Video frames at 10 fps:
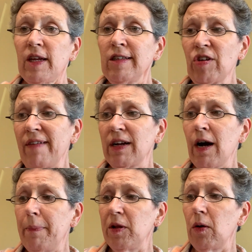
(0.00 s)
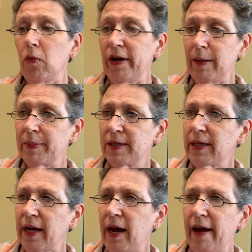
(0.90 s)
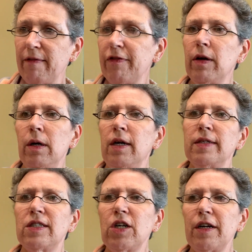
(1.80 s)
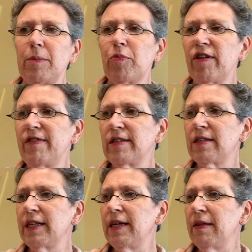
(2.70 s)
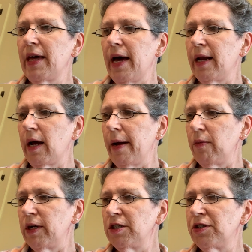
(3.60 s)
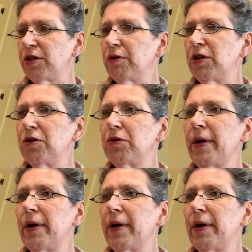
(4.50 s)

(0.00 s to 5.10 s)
so I have a couple of whips that I've started previously that I want to show you.